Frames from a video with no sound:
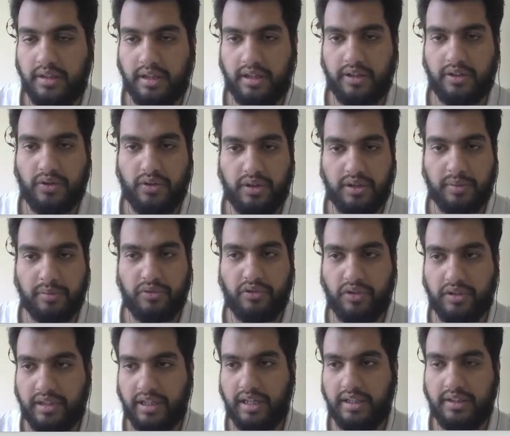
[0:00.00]
acronym for
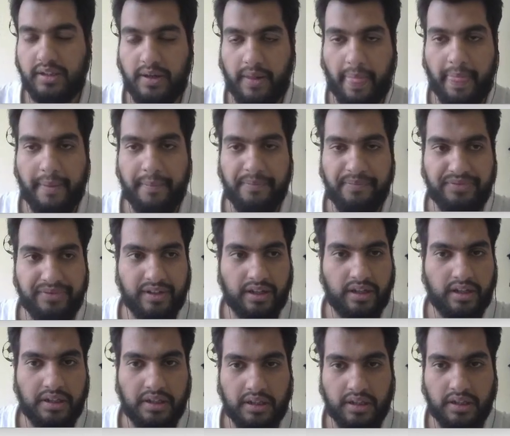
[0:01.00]
that.
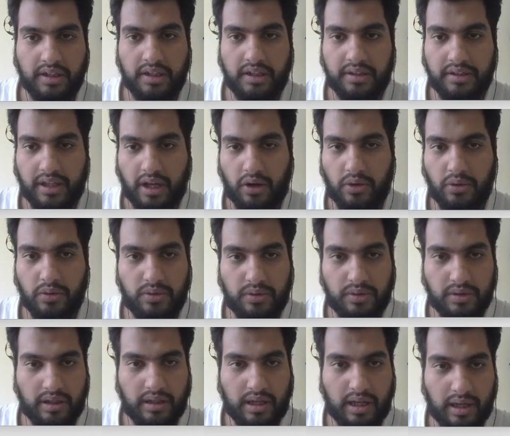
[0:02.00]
Now
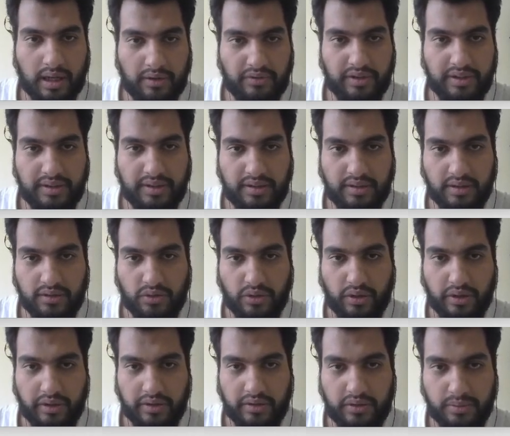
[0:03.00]
I'm
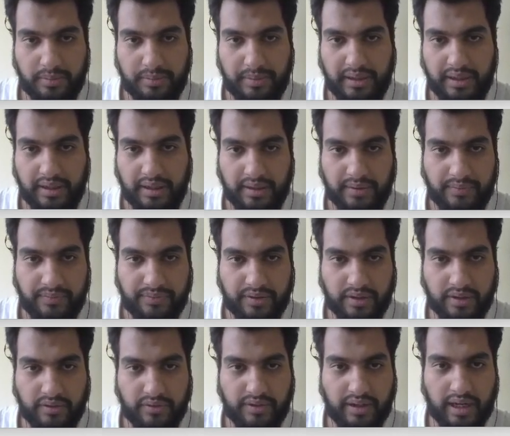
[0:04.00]
going to B.
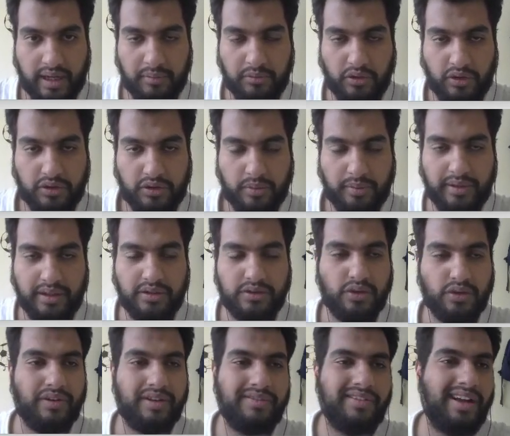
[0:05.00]
When I'm going to B, so
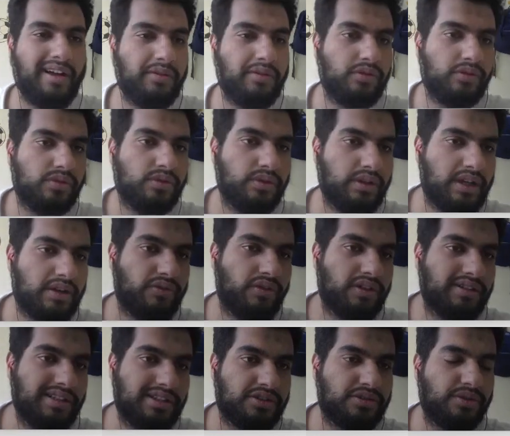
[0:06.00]
when we are looking for
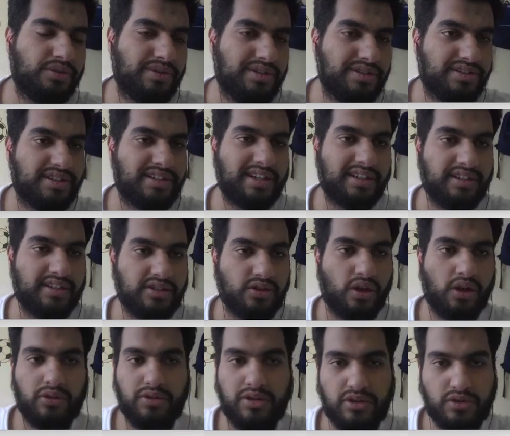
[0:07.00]
these sequence detectors,
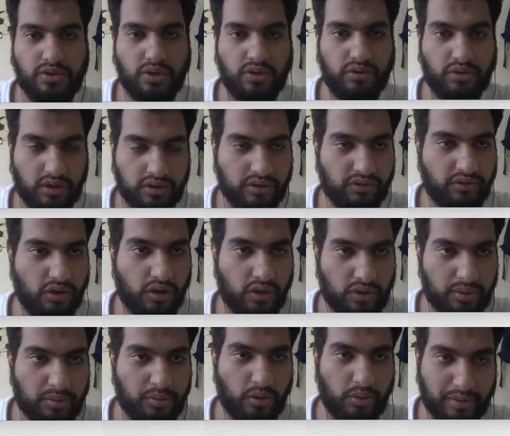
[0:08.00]
always look for the forward
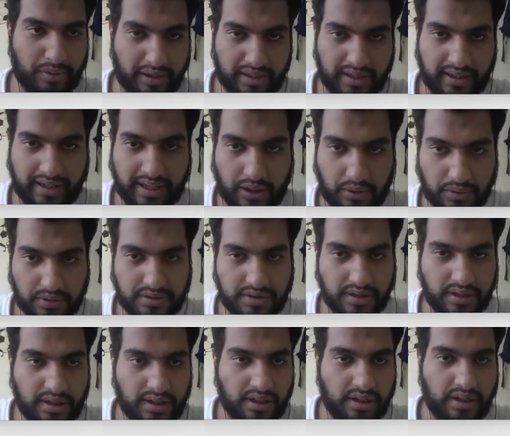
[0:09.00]
propagating arrows.
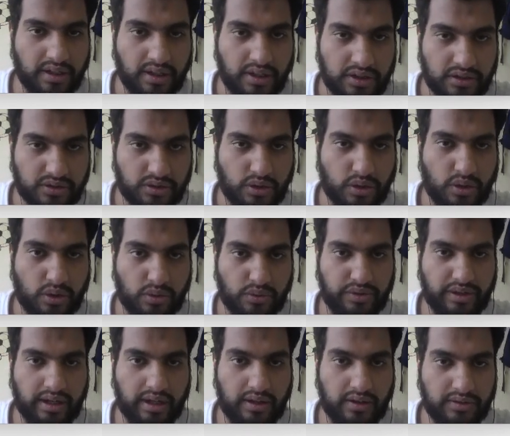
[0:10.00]
So we
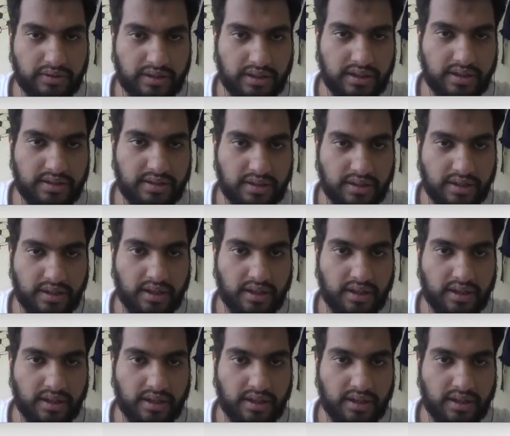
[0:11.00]
have this